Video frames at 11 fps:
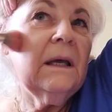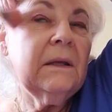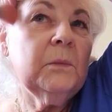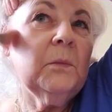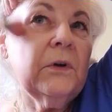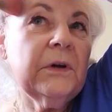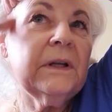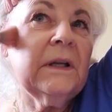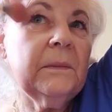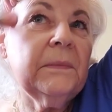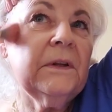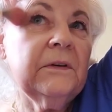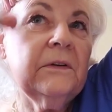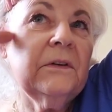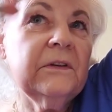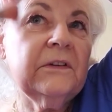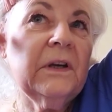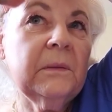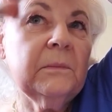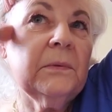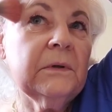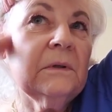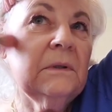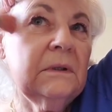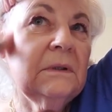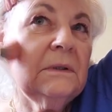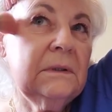and work it up into the temple.